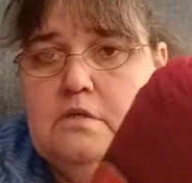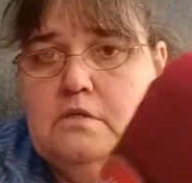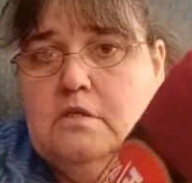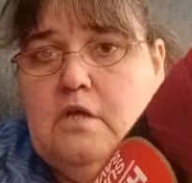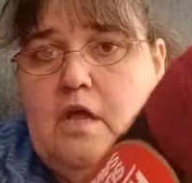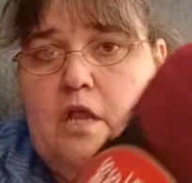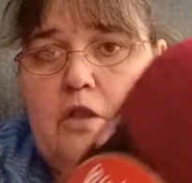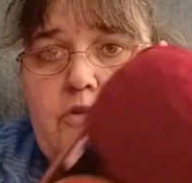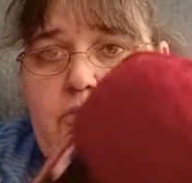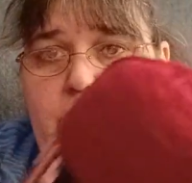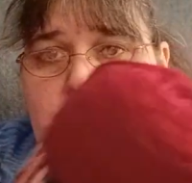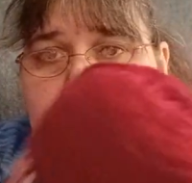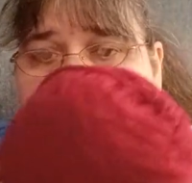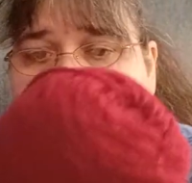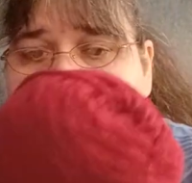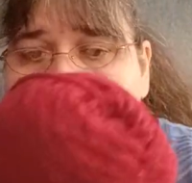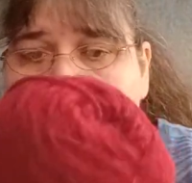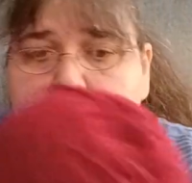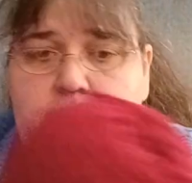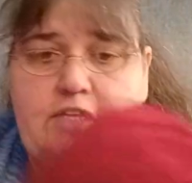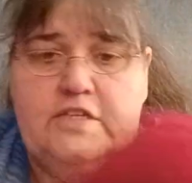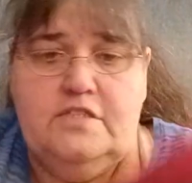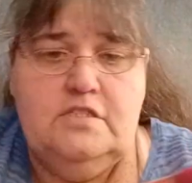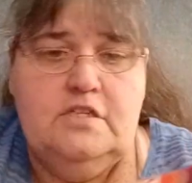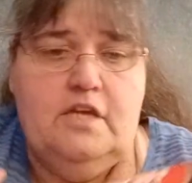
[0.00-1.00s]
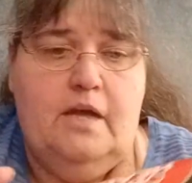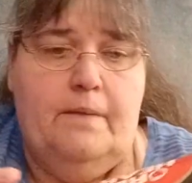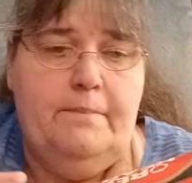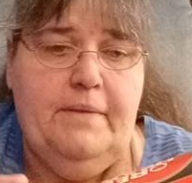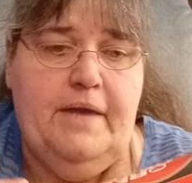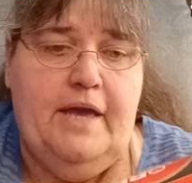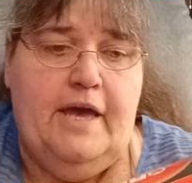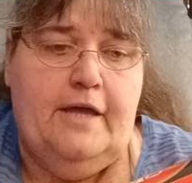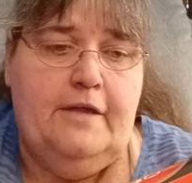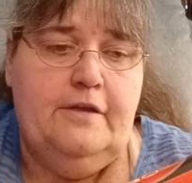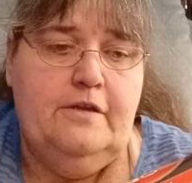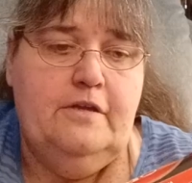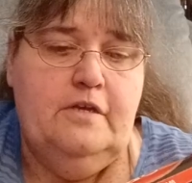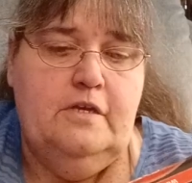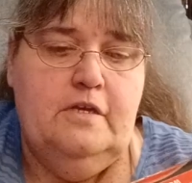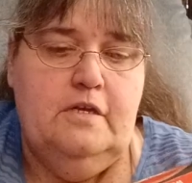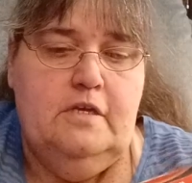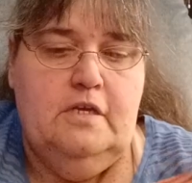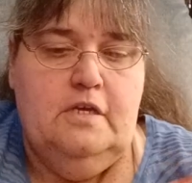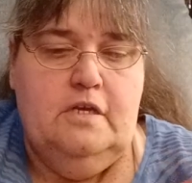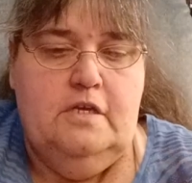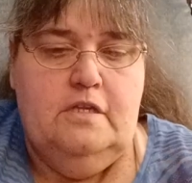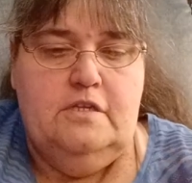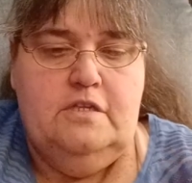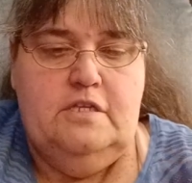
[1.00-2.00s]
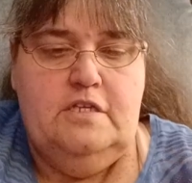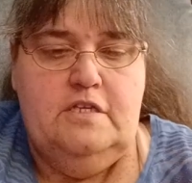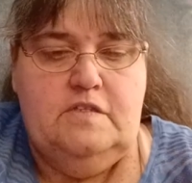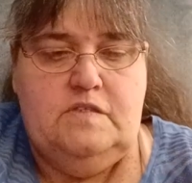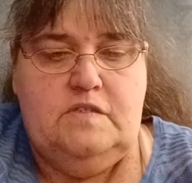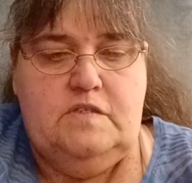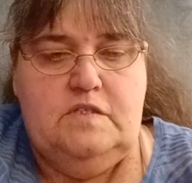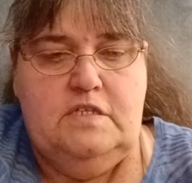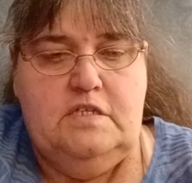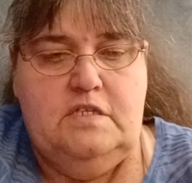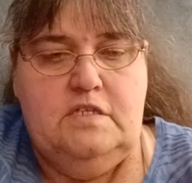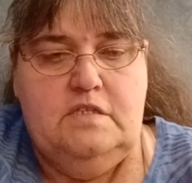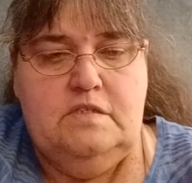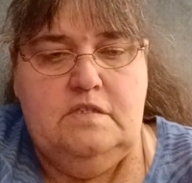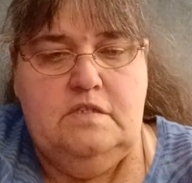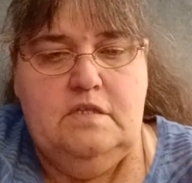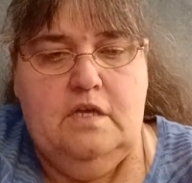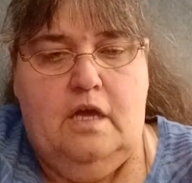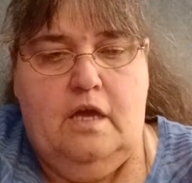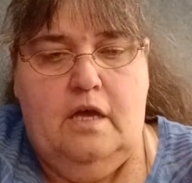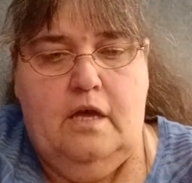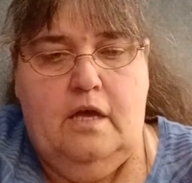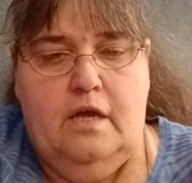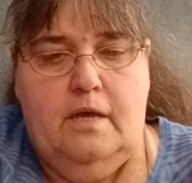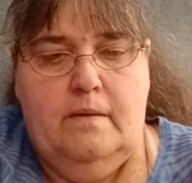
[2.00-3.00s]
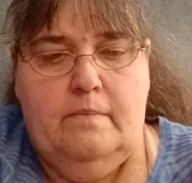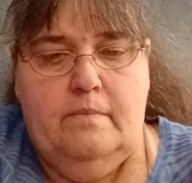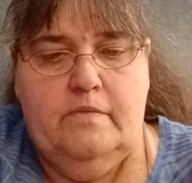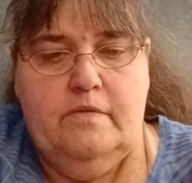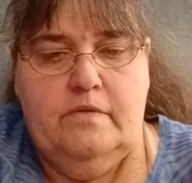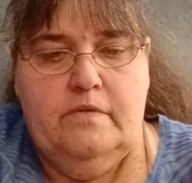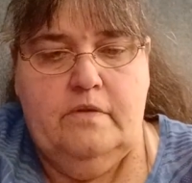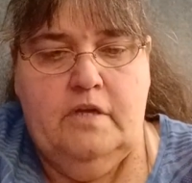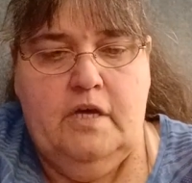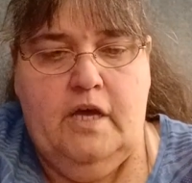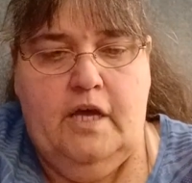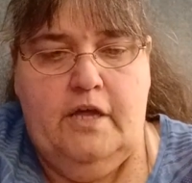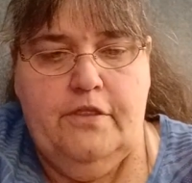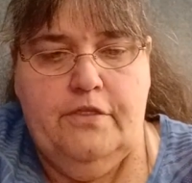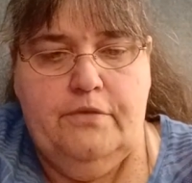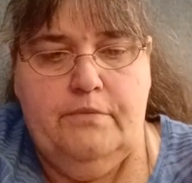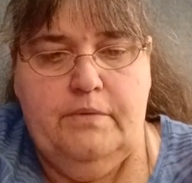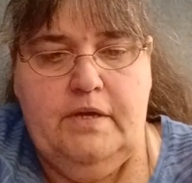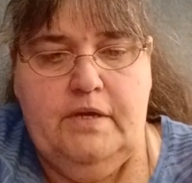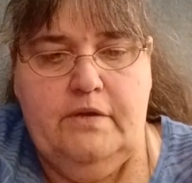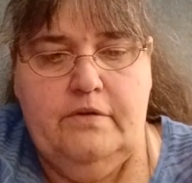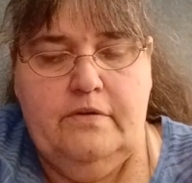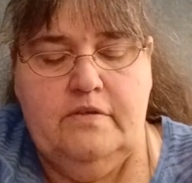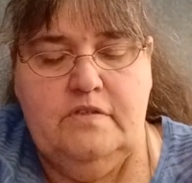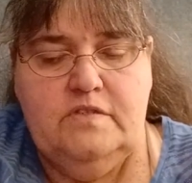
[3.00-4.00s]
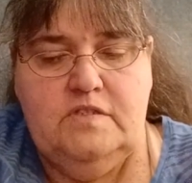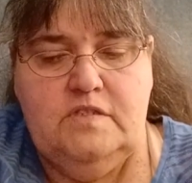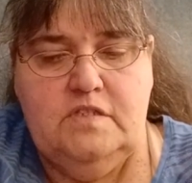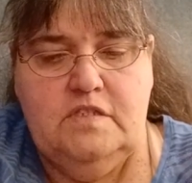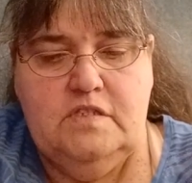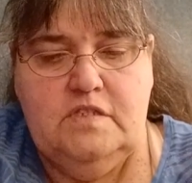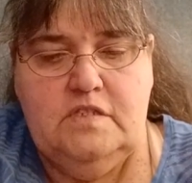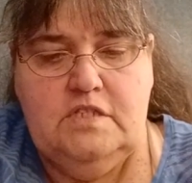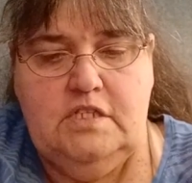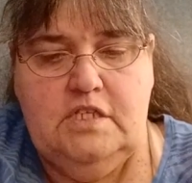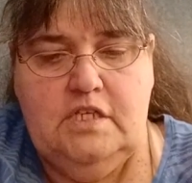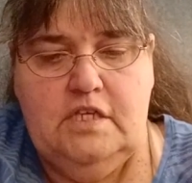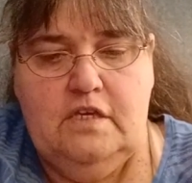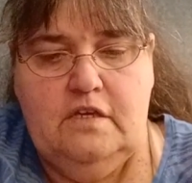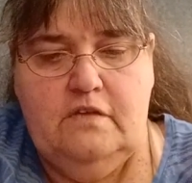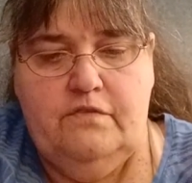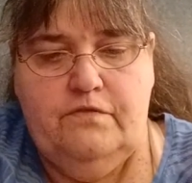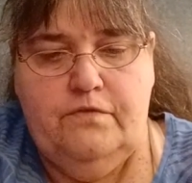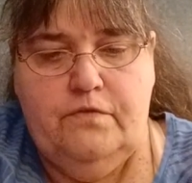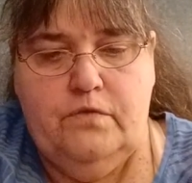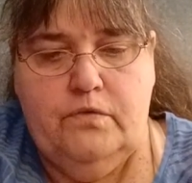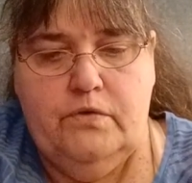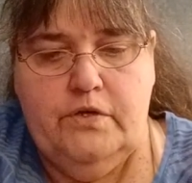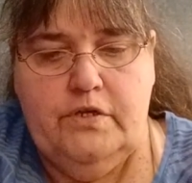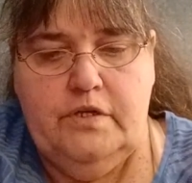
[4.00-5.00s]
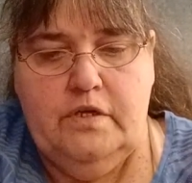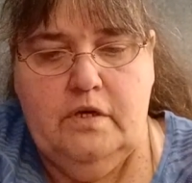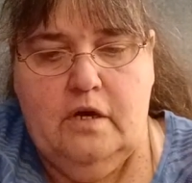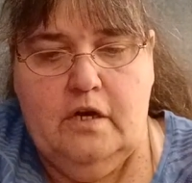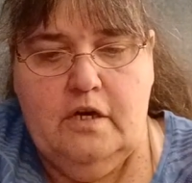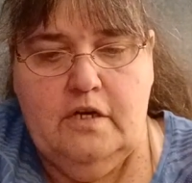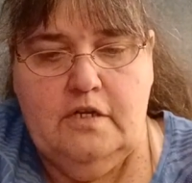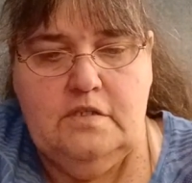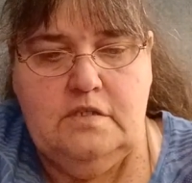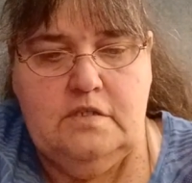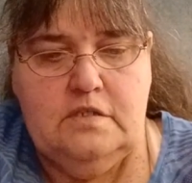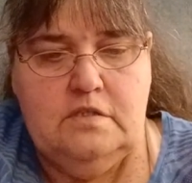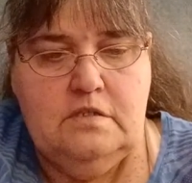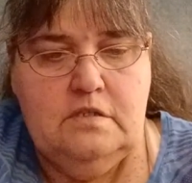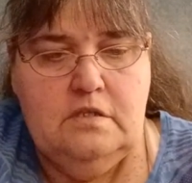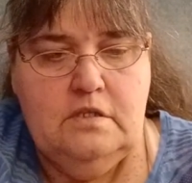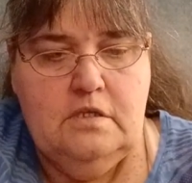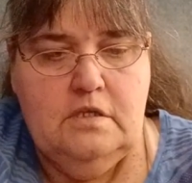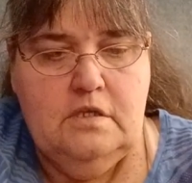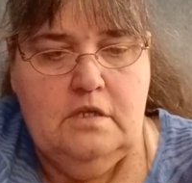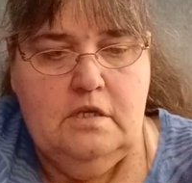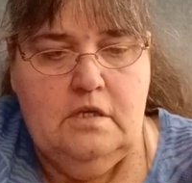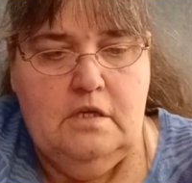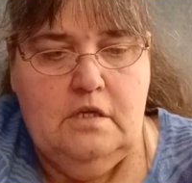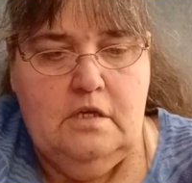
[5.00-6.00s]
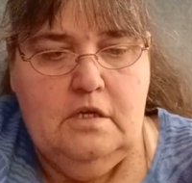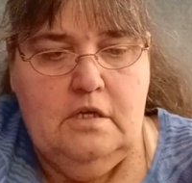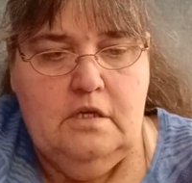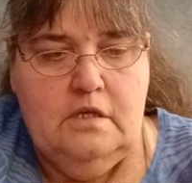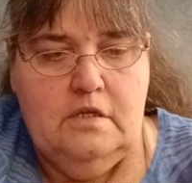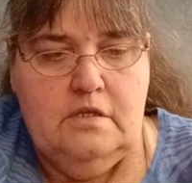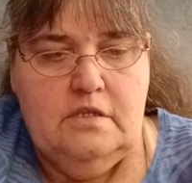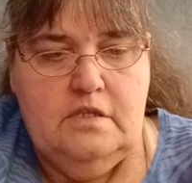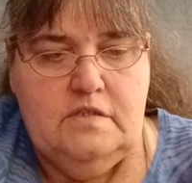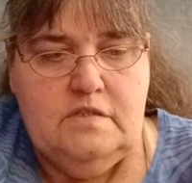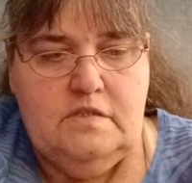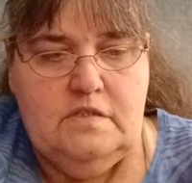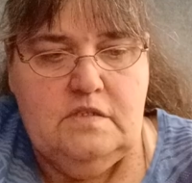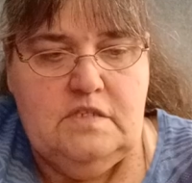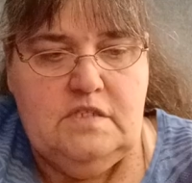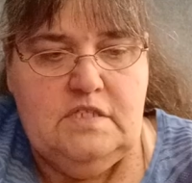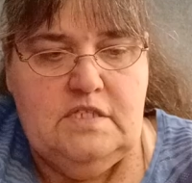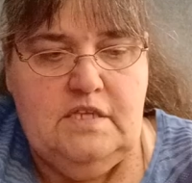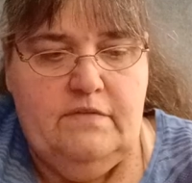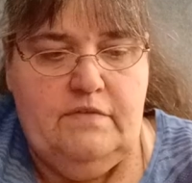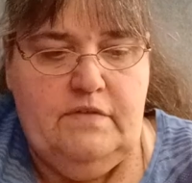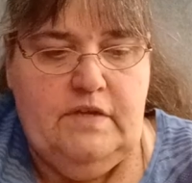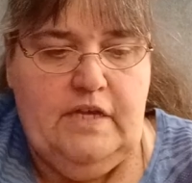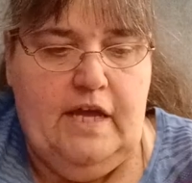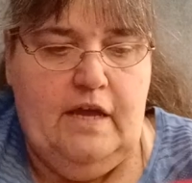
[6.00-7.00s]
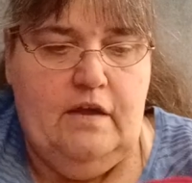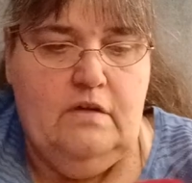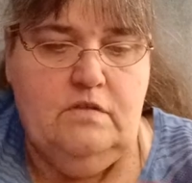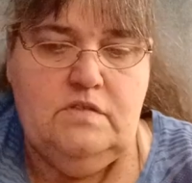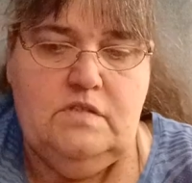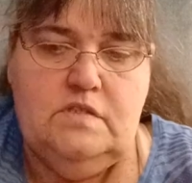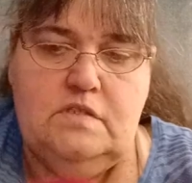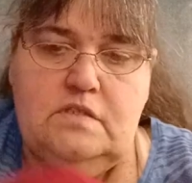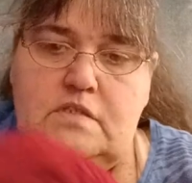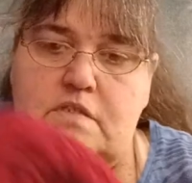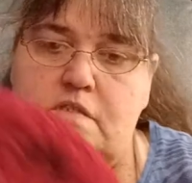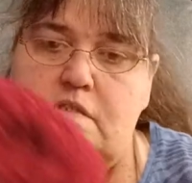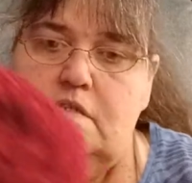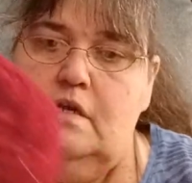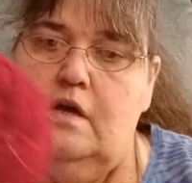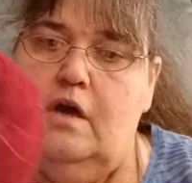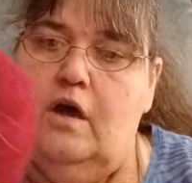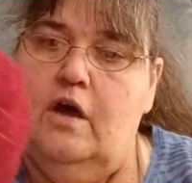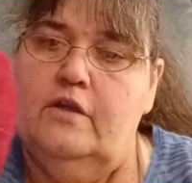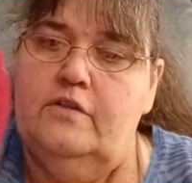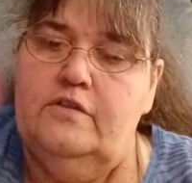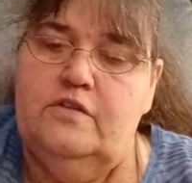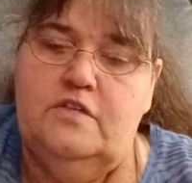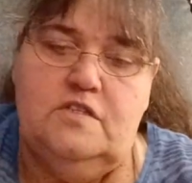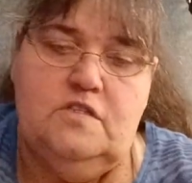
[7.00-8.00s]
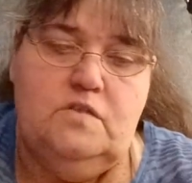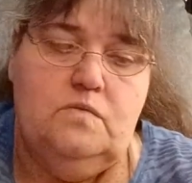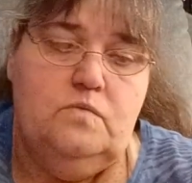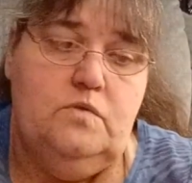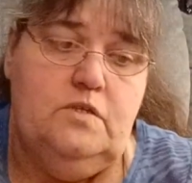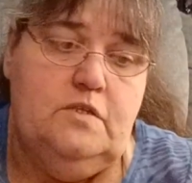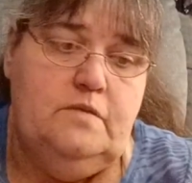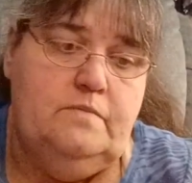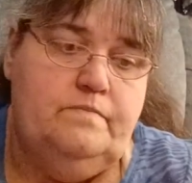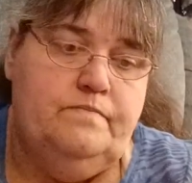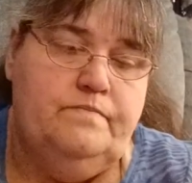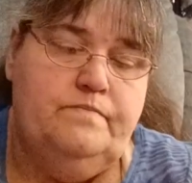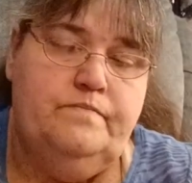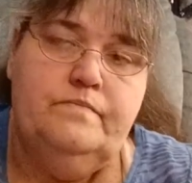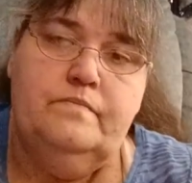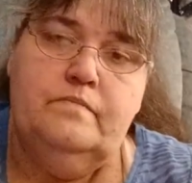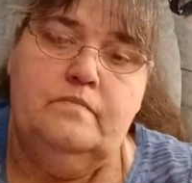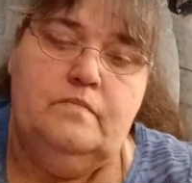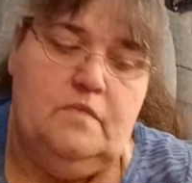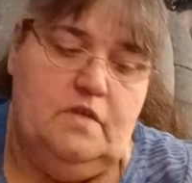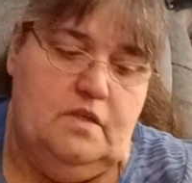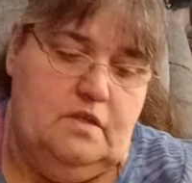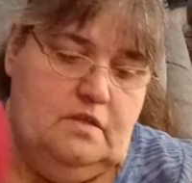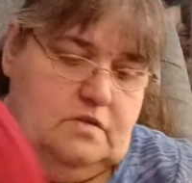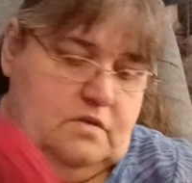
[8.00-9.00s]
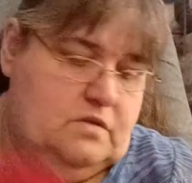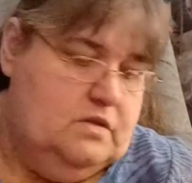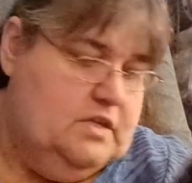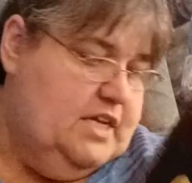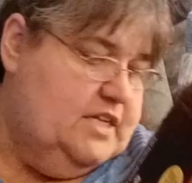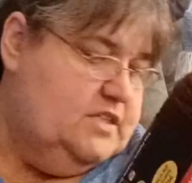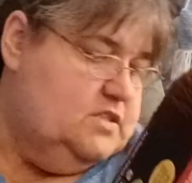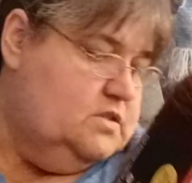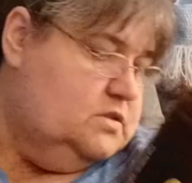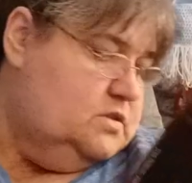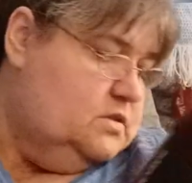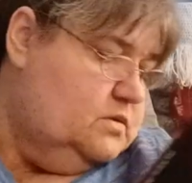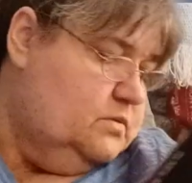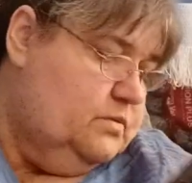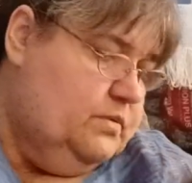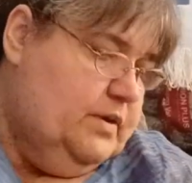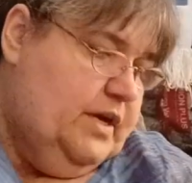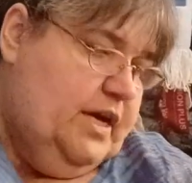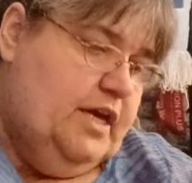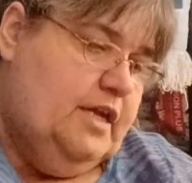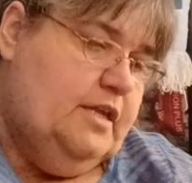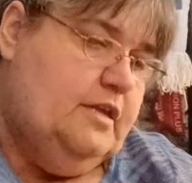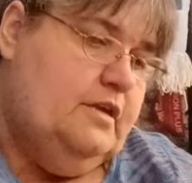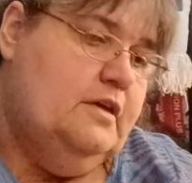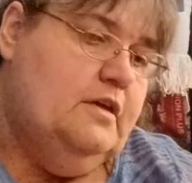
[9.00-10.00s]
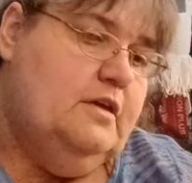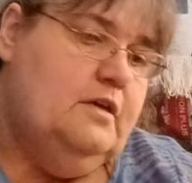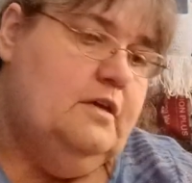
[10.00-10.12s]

$1 a ball. That's not bad. This is 364 yards. This is 7 ounces on this one. So that's the red.